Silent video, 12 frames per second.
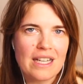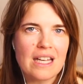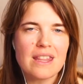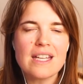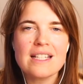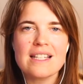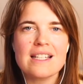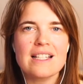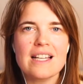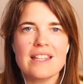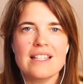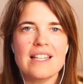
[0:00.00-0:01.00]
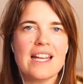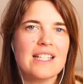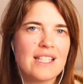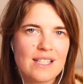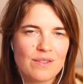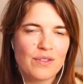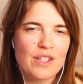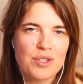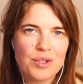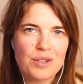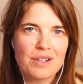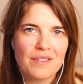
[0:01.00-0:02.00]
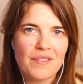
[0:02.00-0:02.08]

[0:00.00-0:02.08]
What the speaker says: I think this is like the latest feature.